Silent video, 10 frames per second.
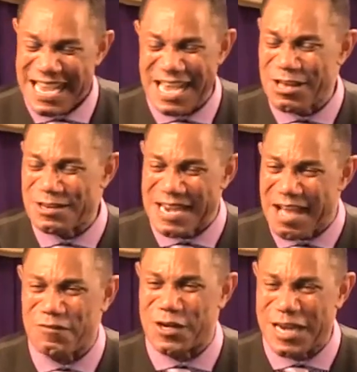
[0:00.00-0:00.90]
He'll
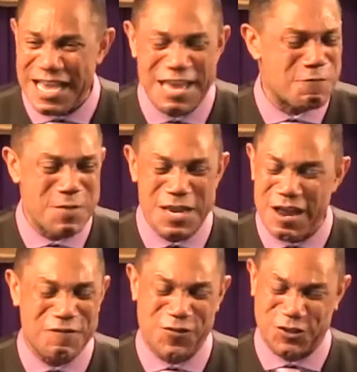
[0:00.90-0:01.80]
never leave me
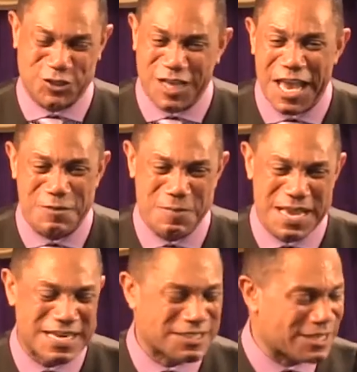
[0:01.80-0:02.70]
nor forsake
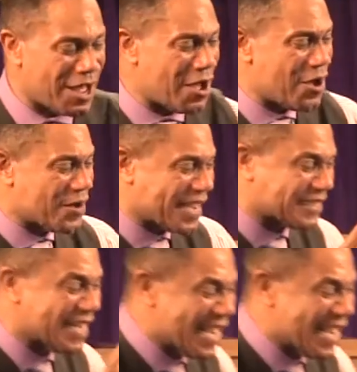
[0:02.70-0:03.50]
me. And as long as